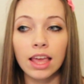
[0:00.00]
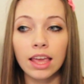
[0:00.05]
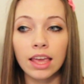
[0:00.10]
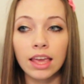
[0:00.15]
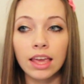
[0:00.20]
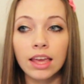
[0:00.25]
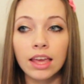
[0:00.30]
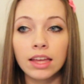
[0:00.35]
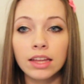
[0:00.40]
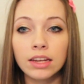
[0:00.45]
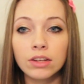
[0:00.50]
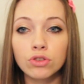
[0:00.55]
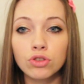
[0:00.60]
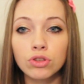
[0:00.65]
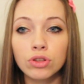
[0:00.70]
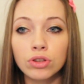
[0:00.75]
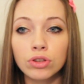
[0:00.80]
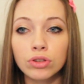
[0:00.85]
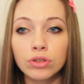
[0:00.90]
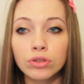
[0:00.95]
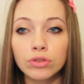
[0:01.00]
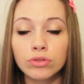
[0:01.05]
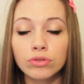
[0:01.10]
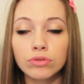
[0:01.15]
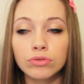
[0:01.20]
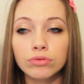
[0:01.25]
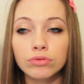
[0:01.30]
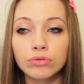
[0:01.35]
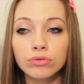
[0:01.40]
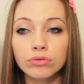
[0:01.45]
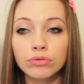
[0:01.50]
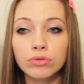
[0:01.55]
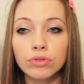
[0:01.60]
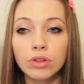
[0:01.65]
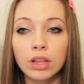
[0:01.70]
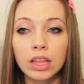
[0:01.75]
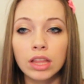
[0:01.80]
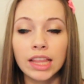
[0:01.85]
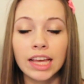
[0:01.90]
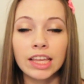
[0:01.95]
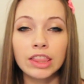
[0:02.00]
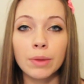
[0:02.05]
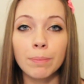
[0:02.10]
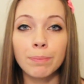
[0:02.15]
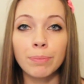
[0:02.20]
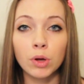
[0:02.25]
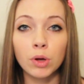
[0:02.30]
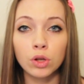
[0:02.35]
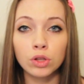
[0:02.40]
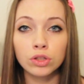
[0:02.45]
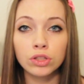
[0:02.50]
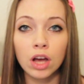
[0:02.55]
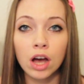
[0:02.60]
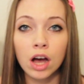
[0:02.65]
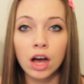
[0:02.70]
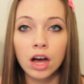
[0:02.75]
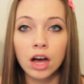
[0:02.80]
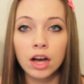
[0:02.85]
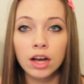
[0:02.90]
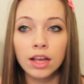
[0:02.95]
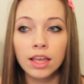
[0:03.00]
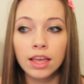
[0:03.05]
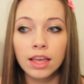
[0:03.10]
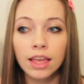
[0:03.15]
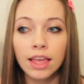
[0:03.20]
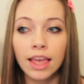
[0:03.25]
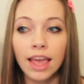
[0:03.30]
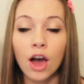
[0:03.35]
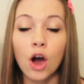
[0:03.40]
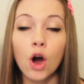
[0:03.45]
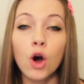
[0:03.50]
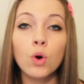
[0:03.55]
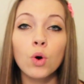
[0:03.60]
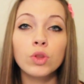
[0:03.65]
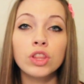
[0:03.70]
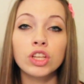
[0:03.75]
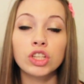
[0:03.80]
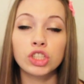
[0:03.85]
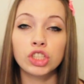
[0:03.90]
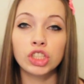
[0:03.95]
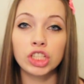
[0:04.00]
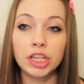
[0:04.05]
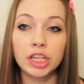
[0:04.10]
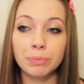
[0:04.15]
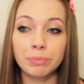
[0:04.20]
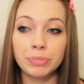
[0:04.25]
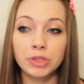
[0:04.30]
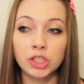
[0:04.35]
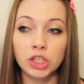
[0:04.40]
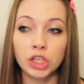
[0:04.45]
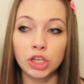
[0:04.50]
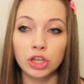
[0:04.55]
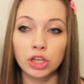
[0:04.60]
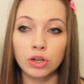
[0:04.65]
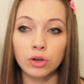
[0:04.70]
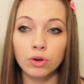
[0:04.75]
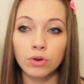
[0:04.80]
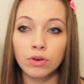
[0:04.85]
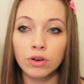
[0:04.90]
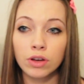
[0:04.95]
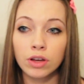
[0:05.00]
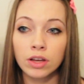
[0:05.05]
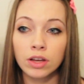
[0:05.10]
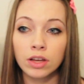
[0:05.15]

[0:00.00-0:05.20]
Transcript: and like the bulldog. Oh, the sheep too.